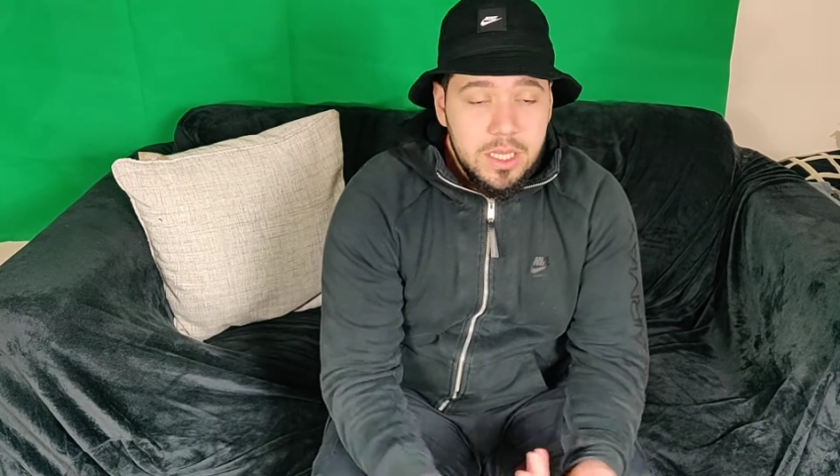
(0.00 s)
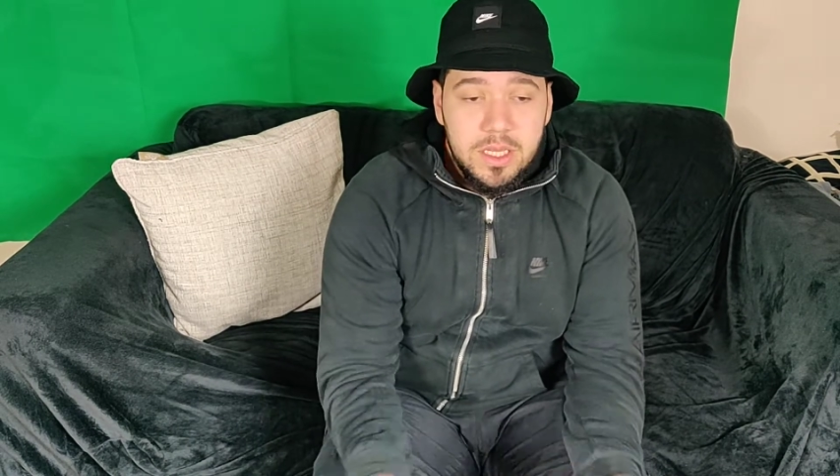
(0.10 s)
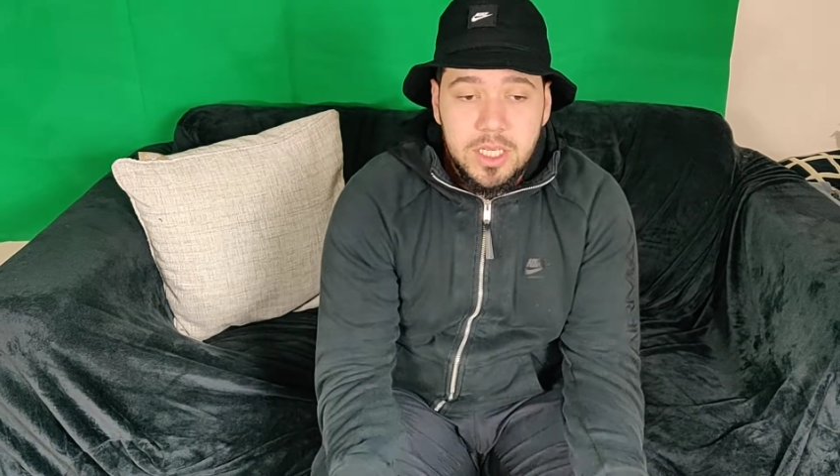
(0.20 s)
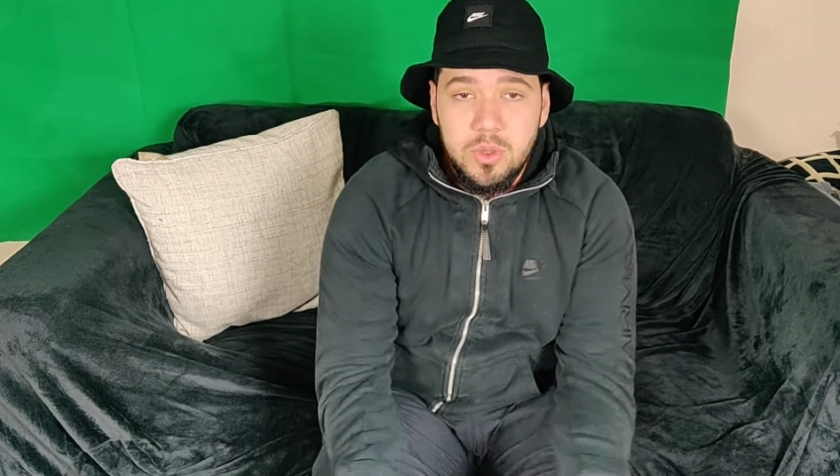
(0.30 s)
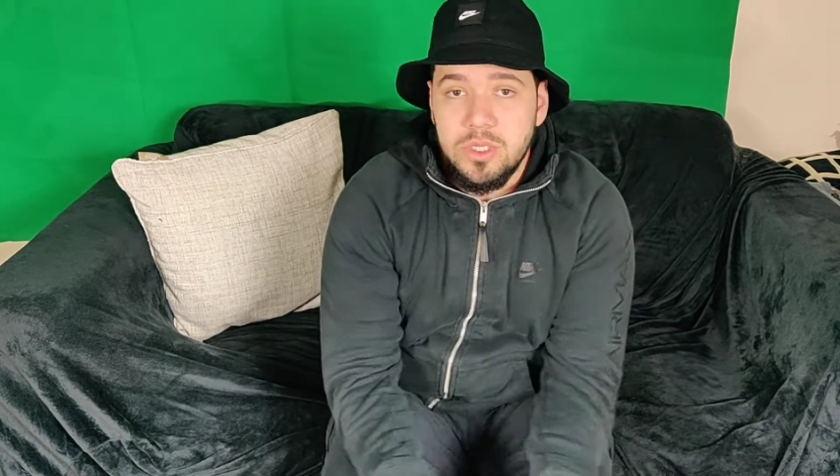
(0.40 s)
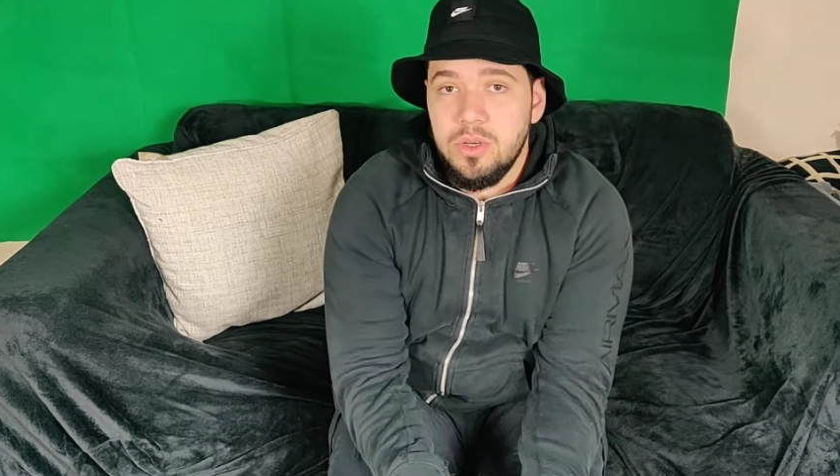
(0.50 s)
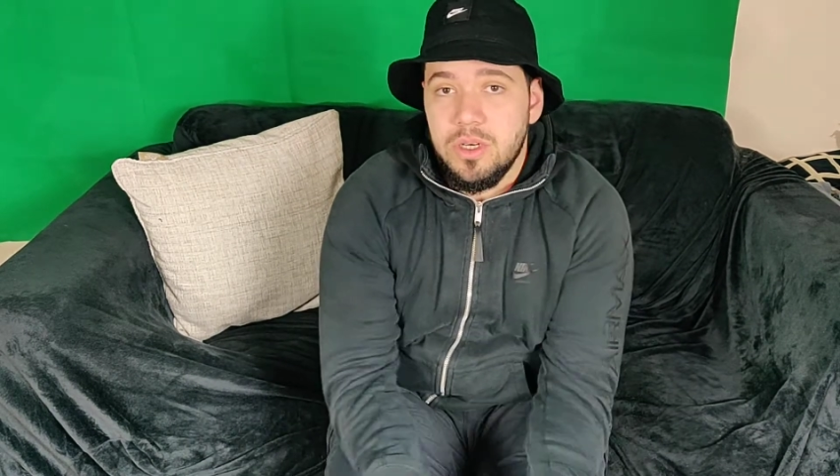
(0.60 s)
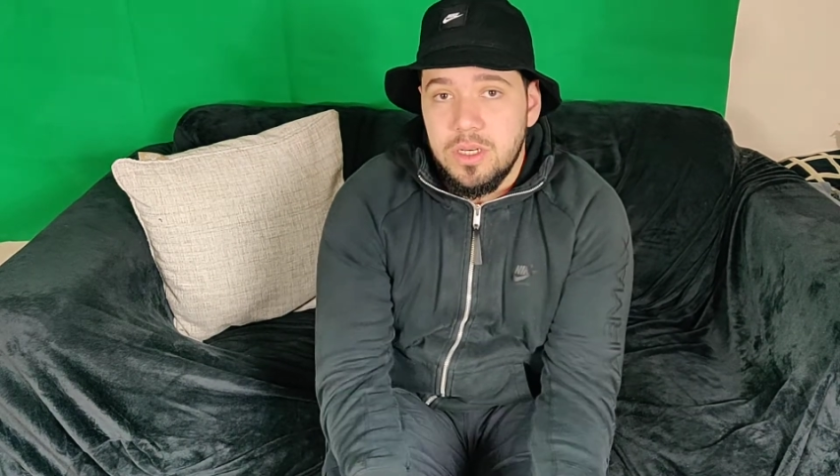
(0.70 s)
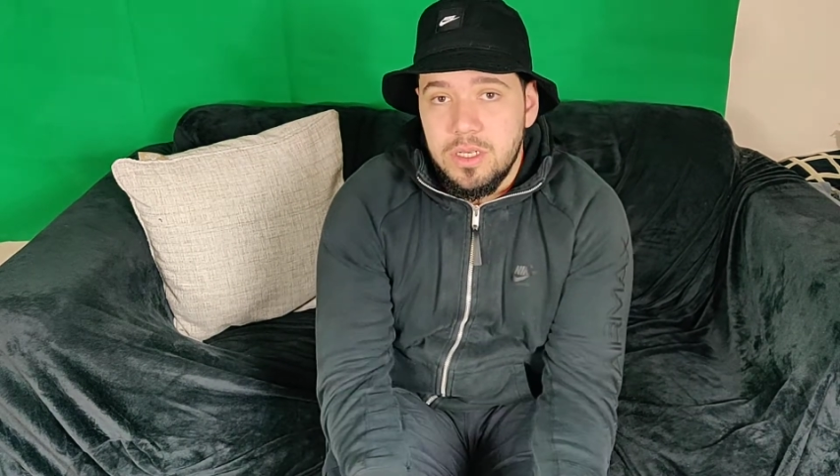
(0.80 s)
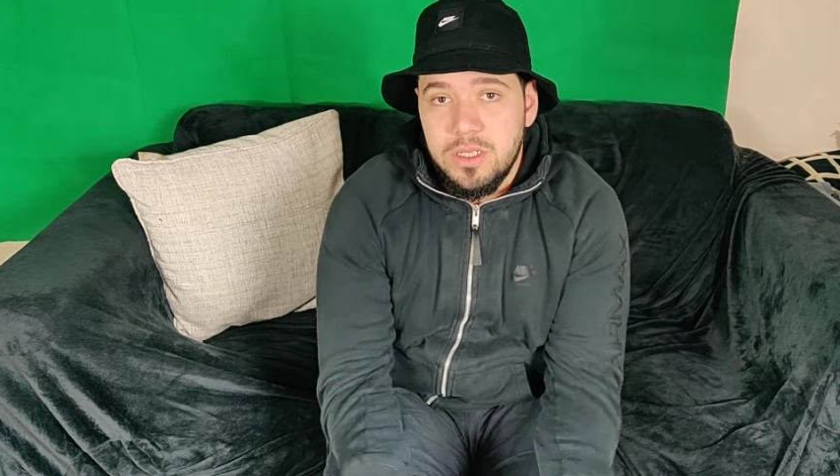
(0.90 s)
Guess what? It's
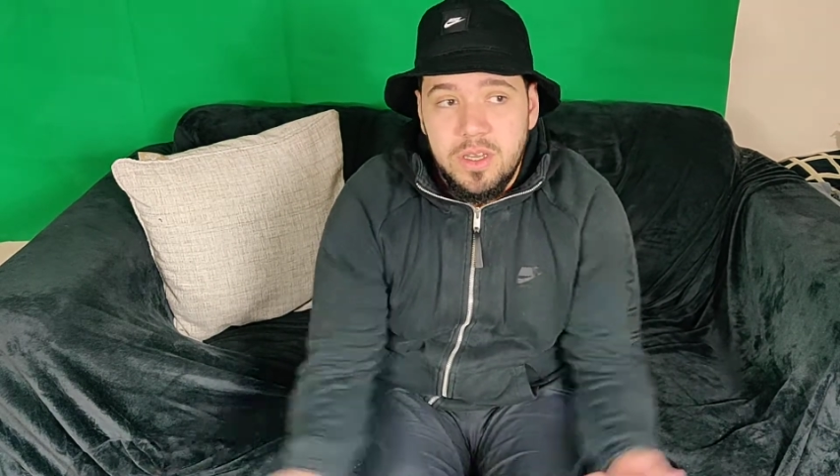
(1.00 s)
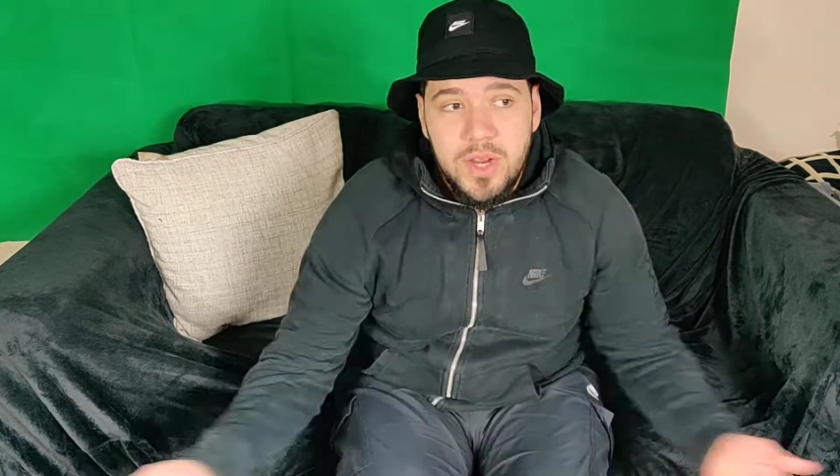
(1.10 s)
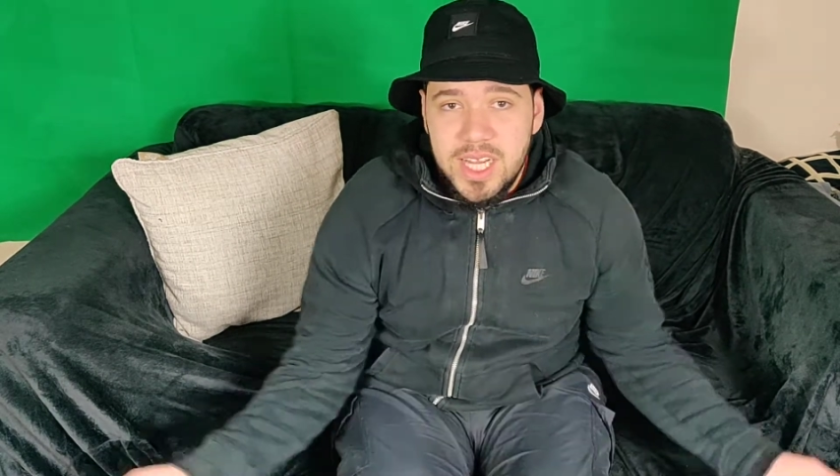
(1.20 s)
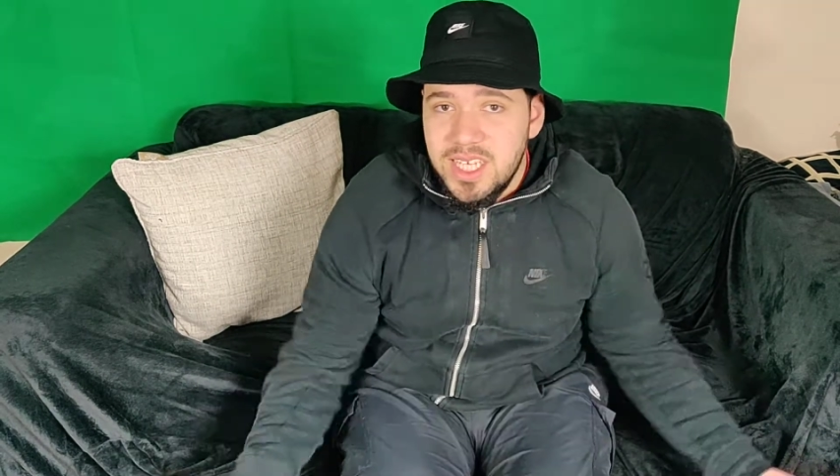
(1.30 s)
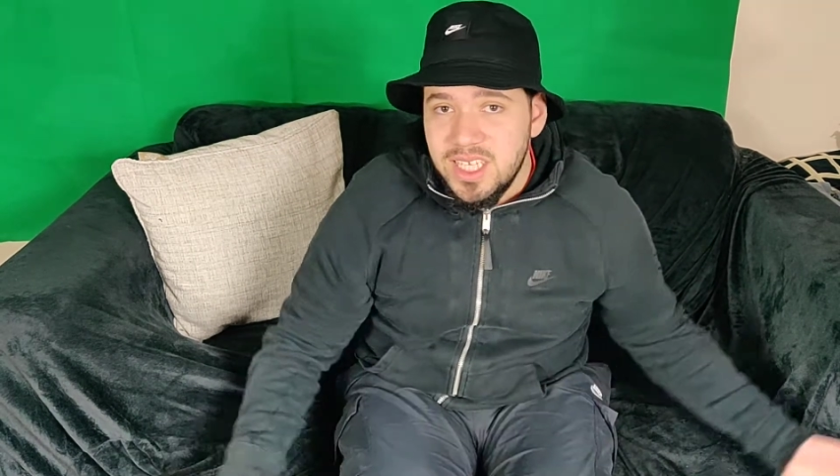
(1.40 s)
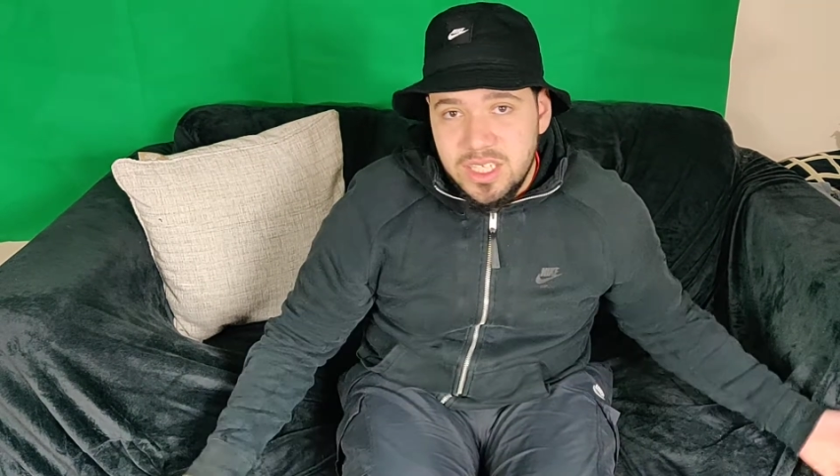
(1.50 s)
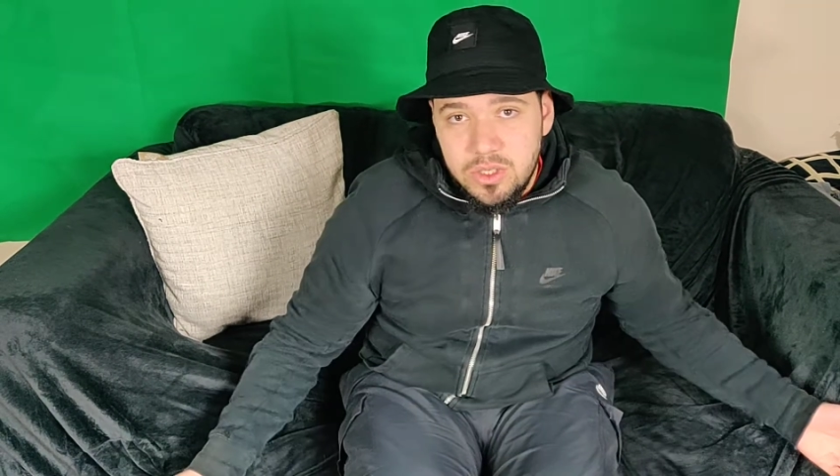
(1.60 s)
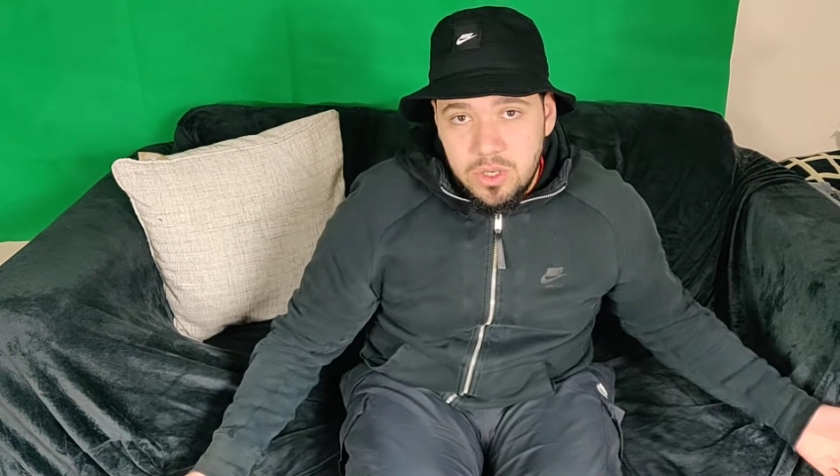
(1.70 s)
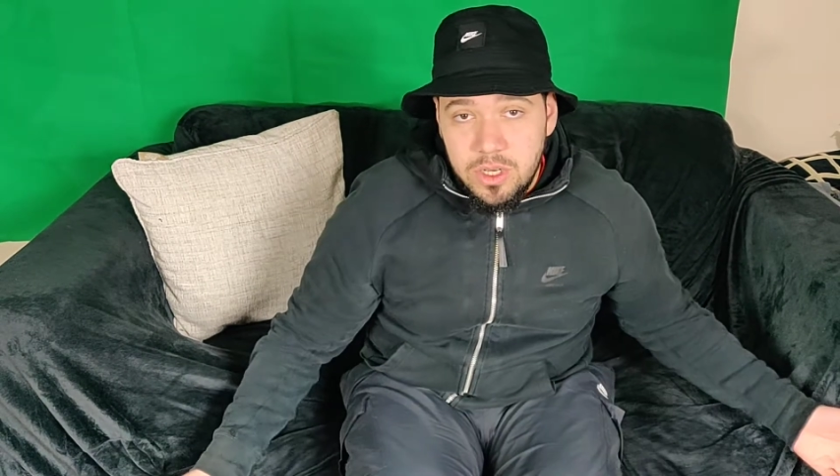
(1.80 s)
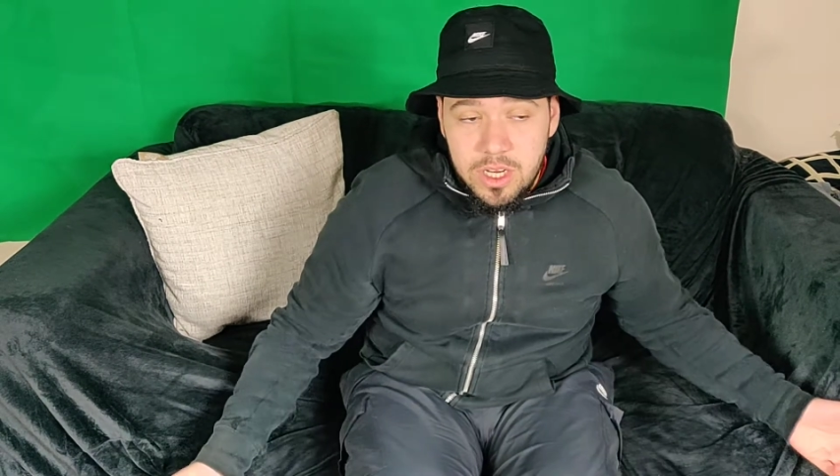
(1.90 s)
not. The reality is it's
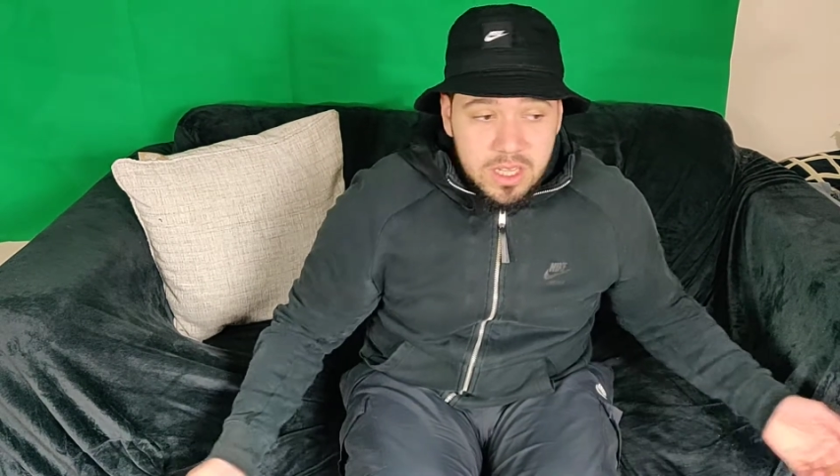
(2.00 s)
not.